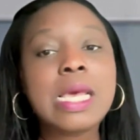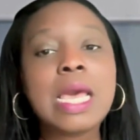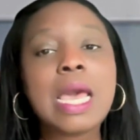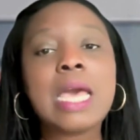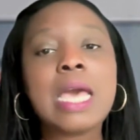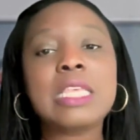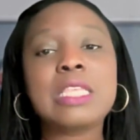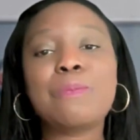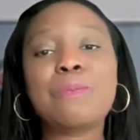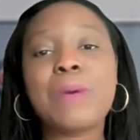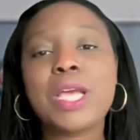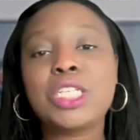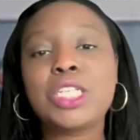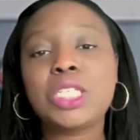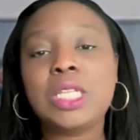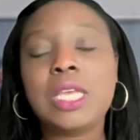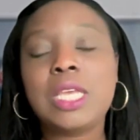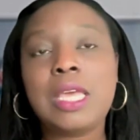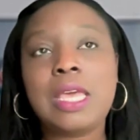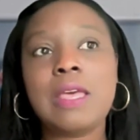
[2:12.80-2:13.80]

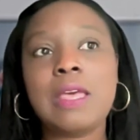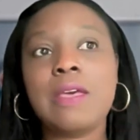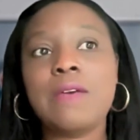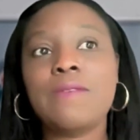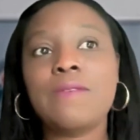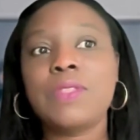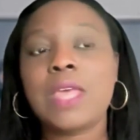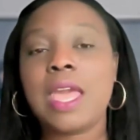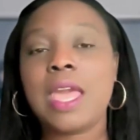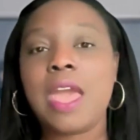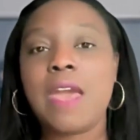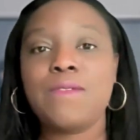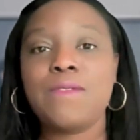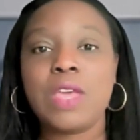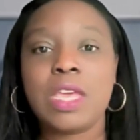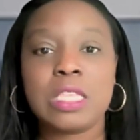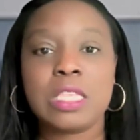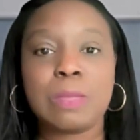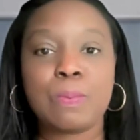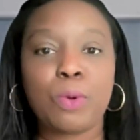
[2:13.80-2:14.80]
especially if they have
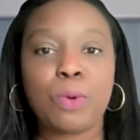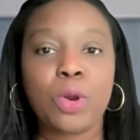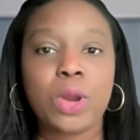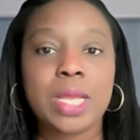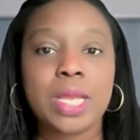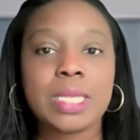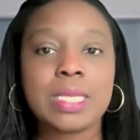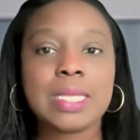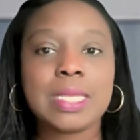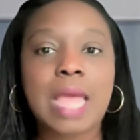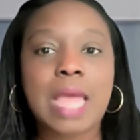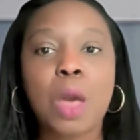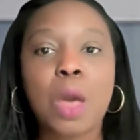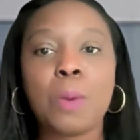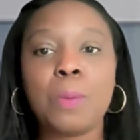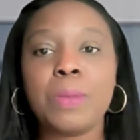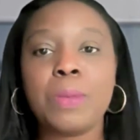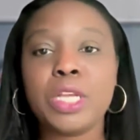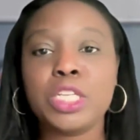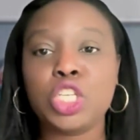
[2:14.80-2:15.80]
expressed how
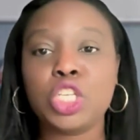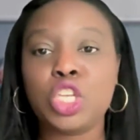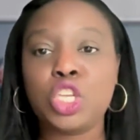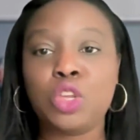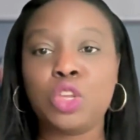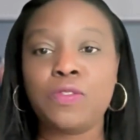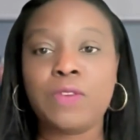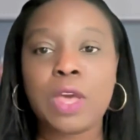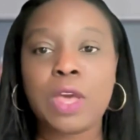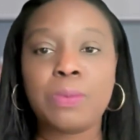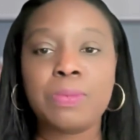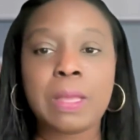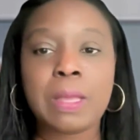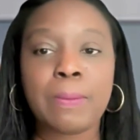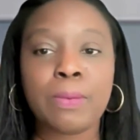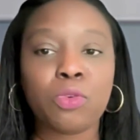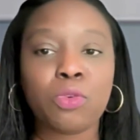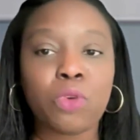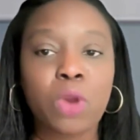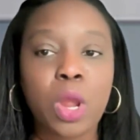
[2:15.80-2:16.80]
much you've helped
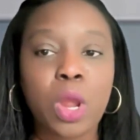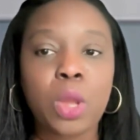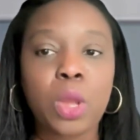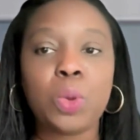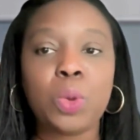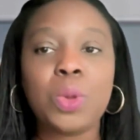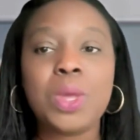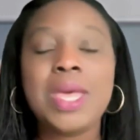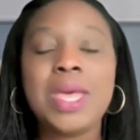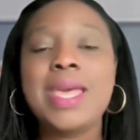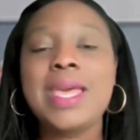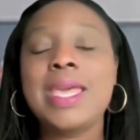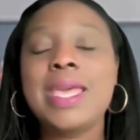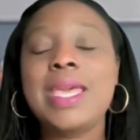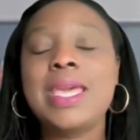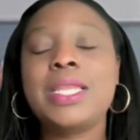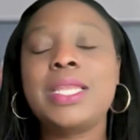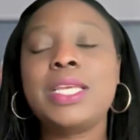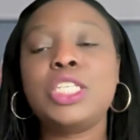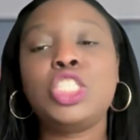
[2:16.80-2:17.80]
them grow,
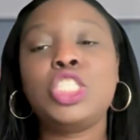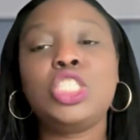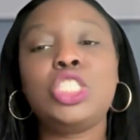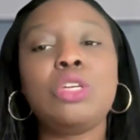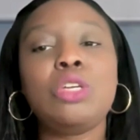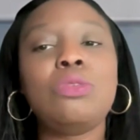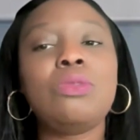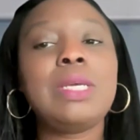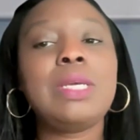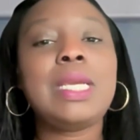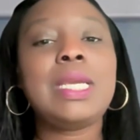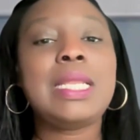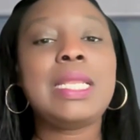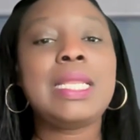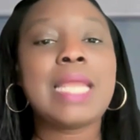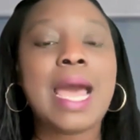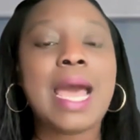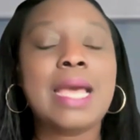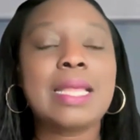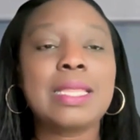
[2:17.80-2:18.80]
it is generally
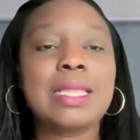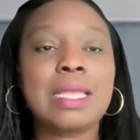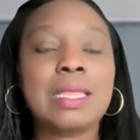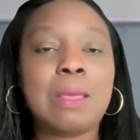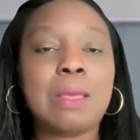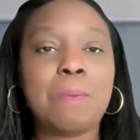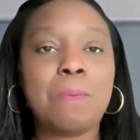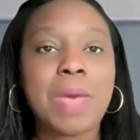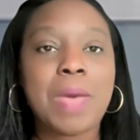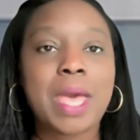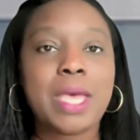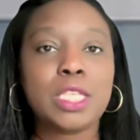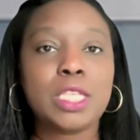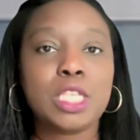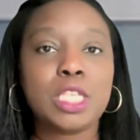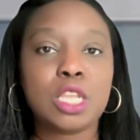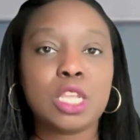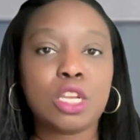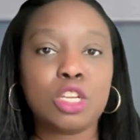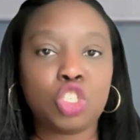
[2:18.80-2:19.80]
not the
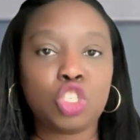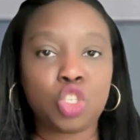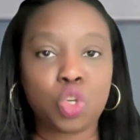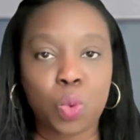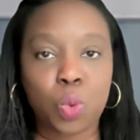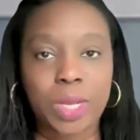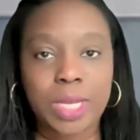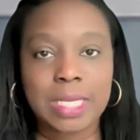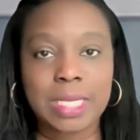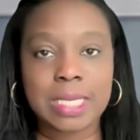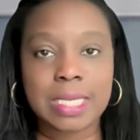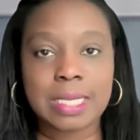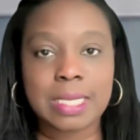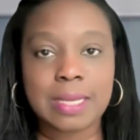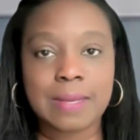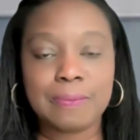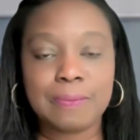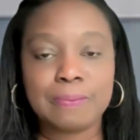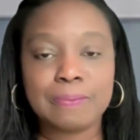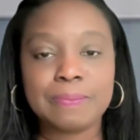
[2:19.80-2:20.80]
best choice.
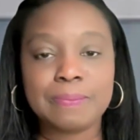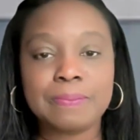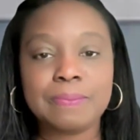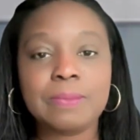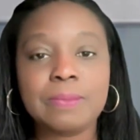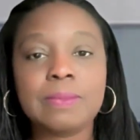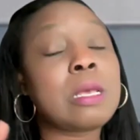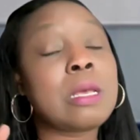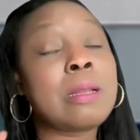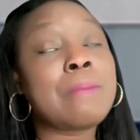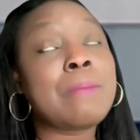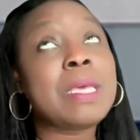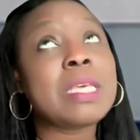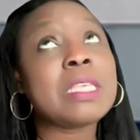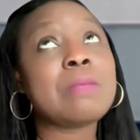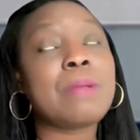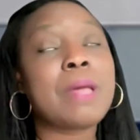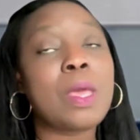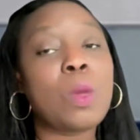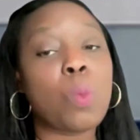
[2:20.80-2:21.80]
And let me
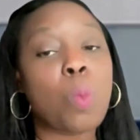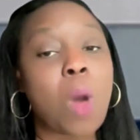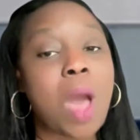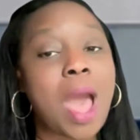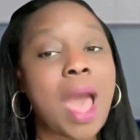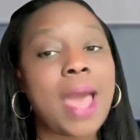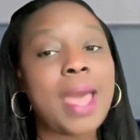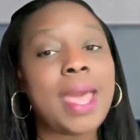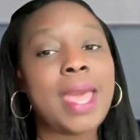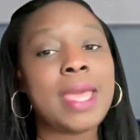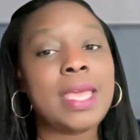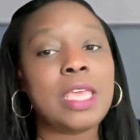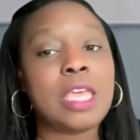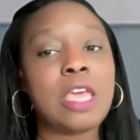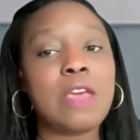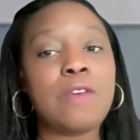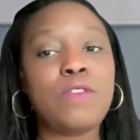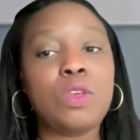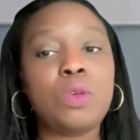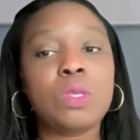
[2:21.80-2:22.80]
explain why and
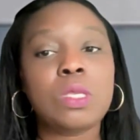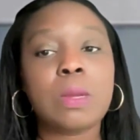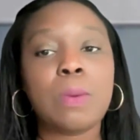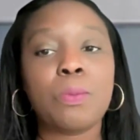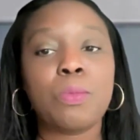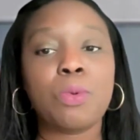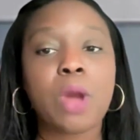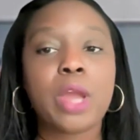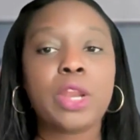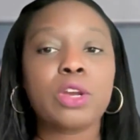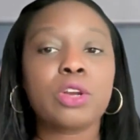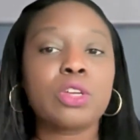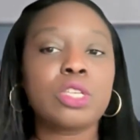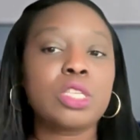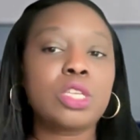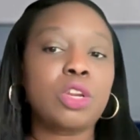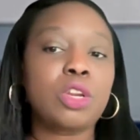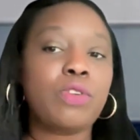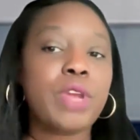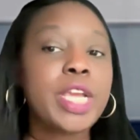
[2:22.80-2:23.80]
give you some broader
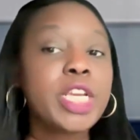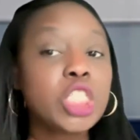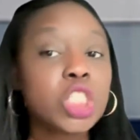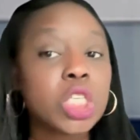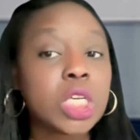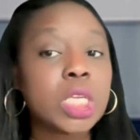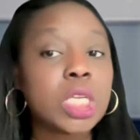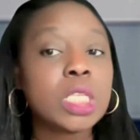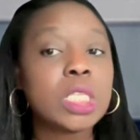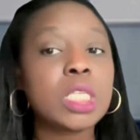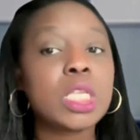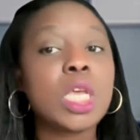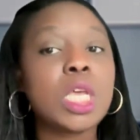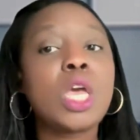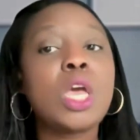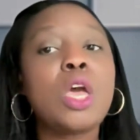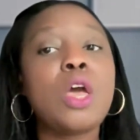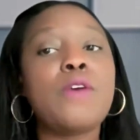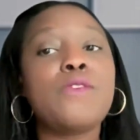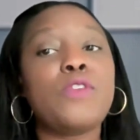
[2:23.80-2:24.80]
considerations
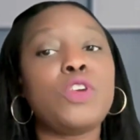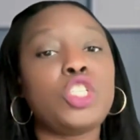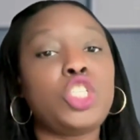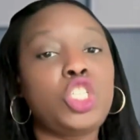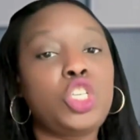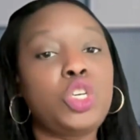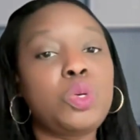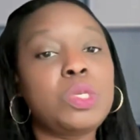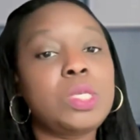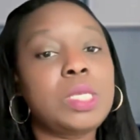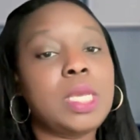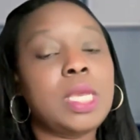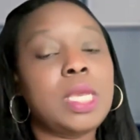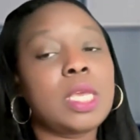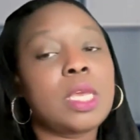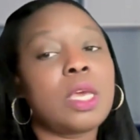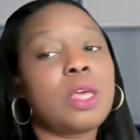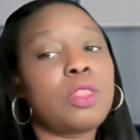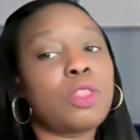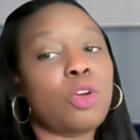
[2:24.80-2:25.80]
for
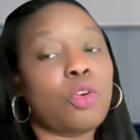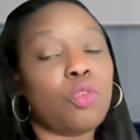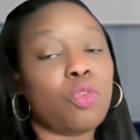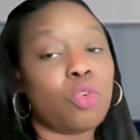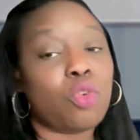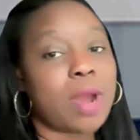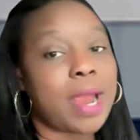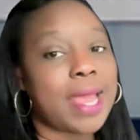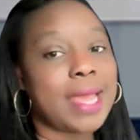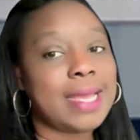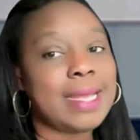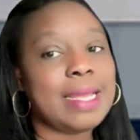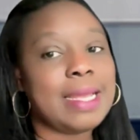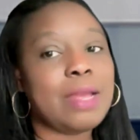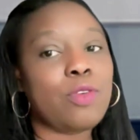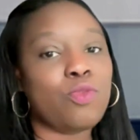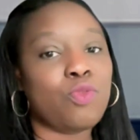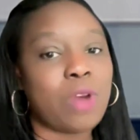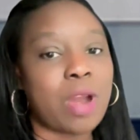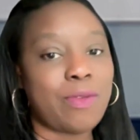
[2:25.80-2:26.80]
choosing the right
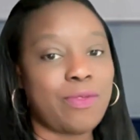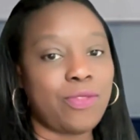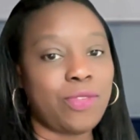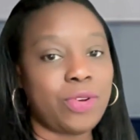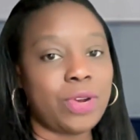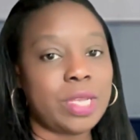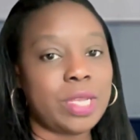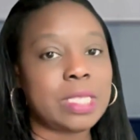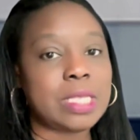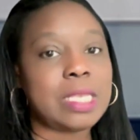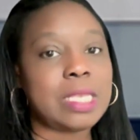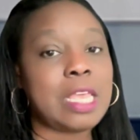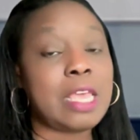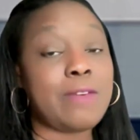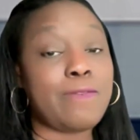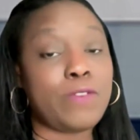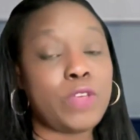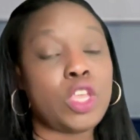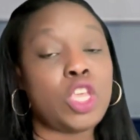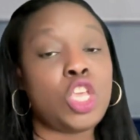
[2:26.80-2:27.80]
reference
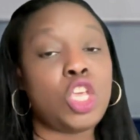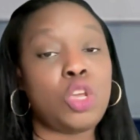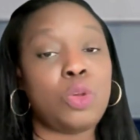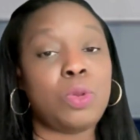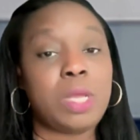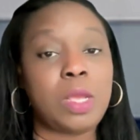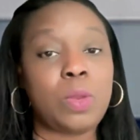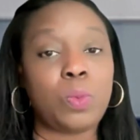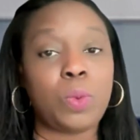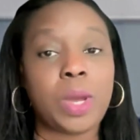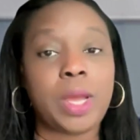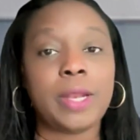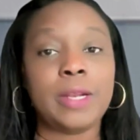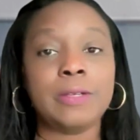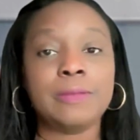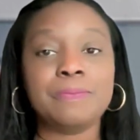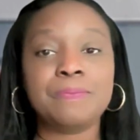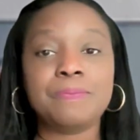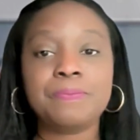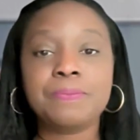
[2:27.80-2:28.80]
if you need one.